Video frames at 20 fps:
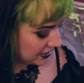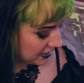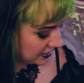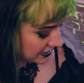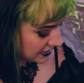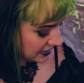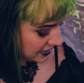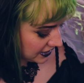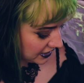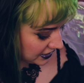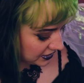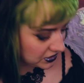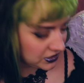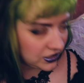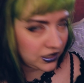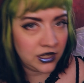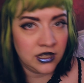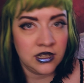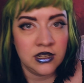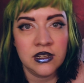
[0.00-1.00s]
So that
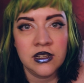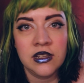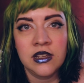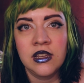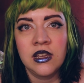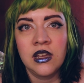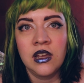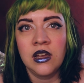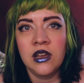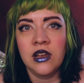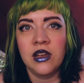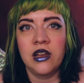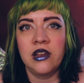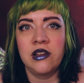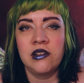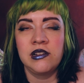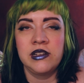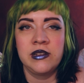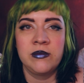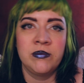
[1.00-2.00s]
should
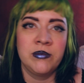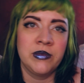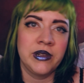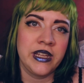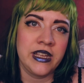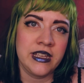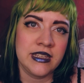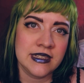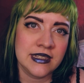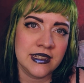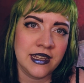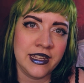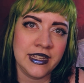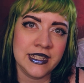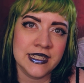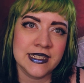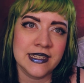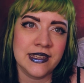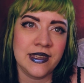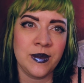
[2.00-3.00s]
hold in place
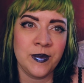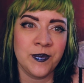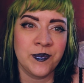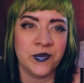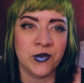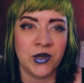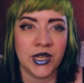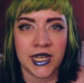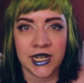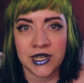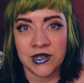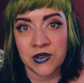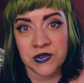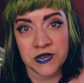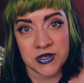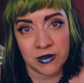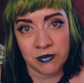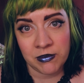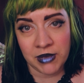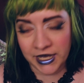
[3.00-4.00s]
nicely. We can
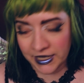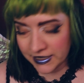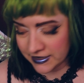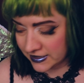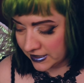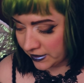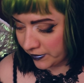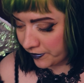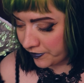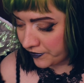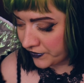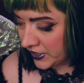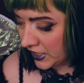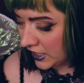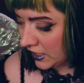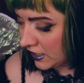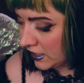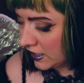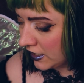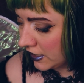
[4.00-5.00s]
also pick some
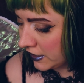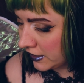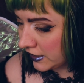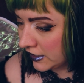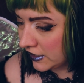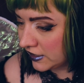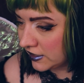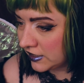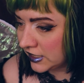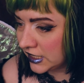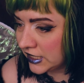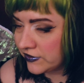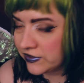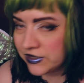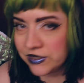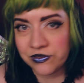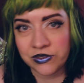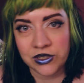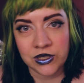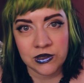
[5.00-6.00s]
leaves
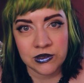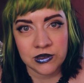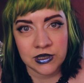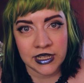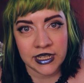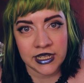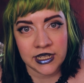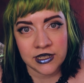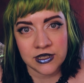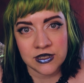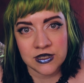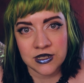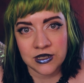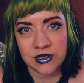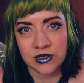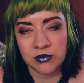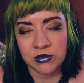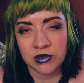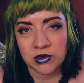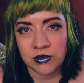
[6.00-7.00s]
if you'd like
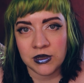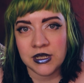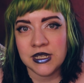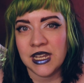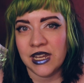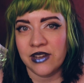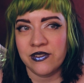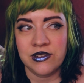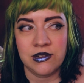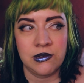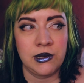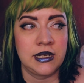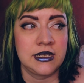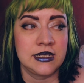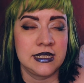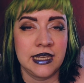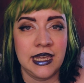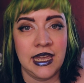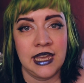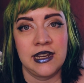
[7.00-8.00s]
to, but we'd have to
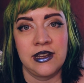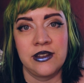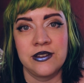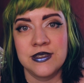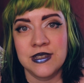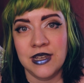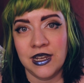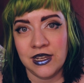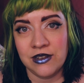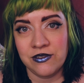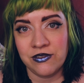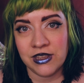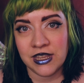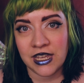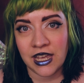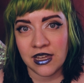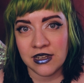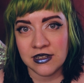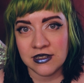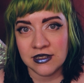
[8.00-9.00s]
actually head outside for
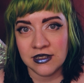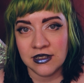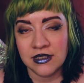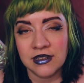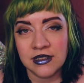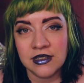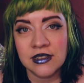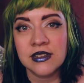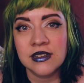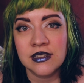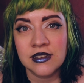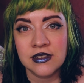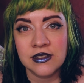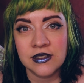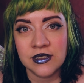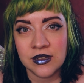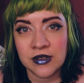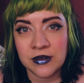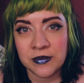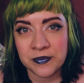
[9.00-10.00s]
that.
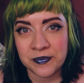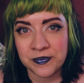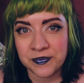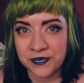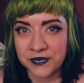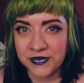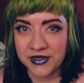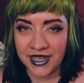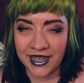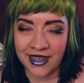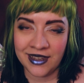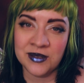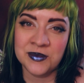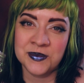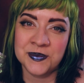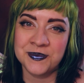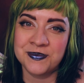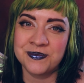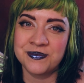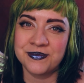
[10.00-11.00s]
Yeah?
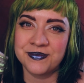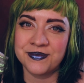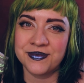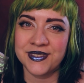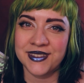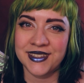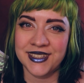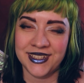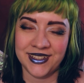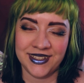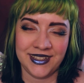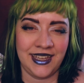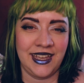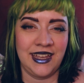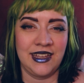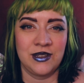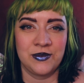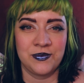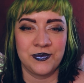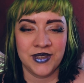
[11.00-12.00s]

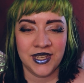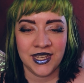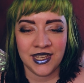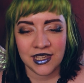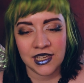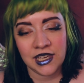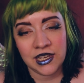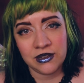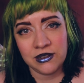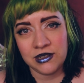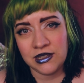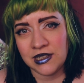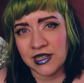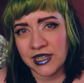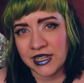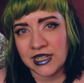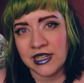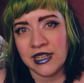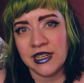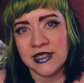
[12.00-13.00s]
Okay. How are you
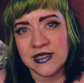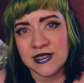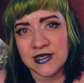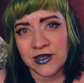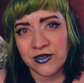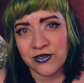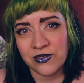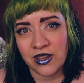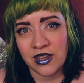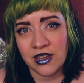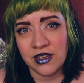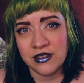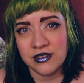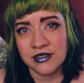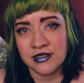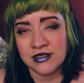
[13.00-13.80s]
liking it so far?